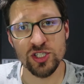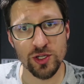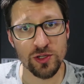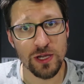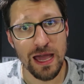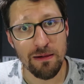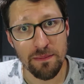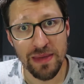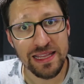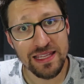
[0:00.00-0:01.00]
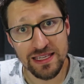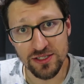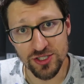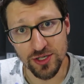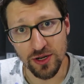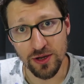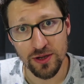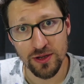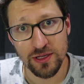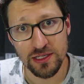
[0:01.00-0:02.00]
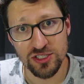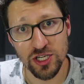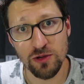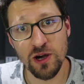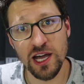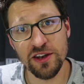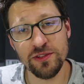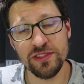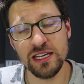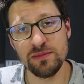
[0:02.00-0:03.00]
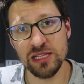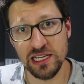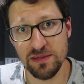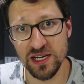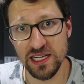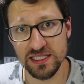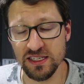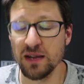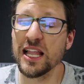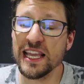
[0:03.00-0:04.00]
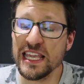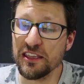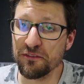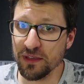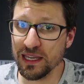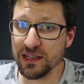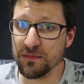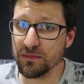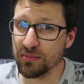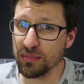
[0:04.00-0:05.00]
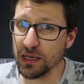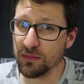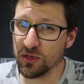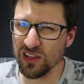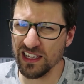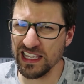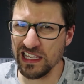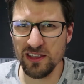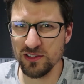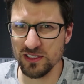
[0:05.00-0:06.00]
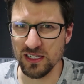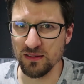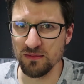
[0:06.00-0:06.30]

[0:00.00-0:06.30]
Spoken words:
to show you how I made the intro and show you why I don't think I'm a lucky bastard. I'm lucky he found it, but I'm not lucky he used it.